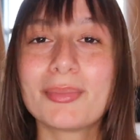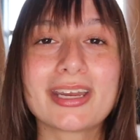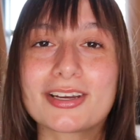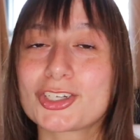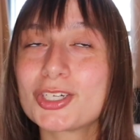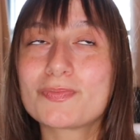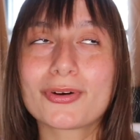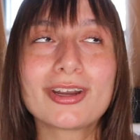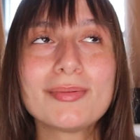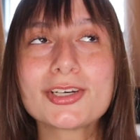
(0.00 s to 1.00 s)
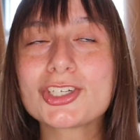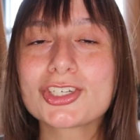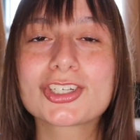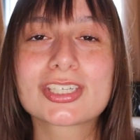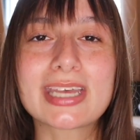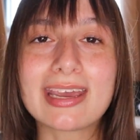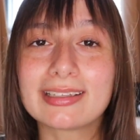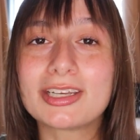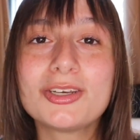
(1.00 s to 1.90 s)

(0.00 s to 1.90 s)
But yeah, she pretty much is just saying like,